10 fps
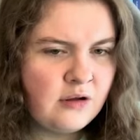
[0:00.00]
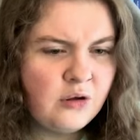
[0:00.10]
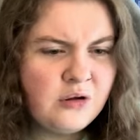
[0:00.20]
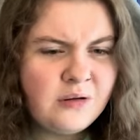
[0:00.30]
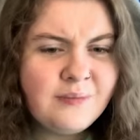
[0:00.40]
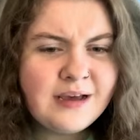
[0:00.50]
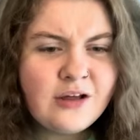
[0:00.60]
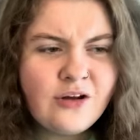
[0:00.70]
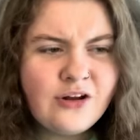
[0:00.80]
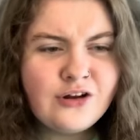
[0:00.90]
Oh my
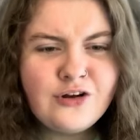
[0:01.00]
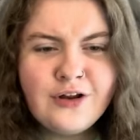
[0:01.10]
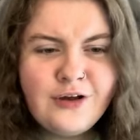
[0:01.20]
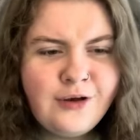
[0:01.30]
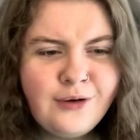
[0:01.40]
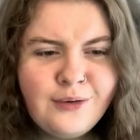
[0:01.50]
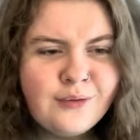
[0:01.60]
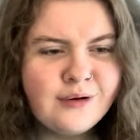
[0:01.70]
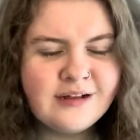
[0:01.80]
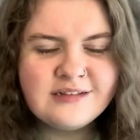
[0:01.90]
god,
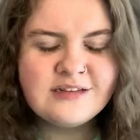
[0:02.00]
no!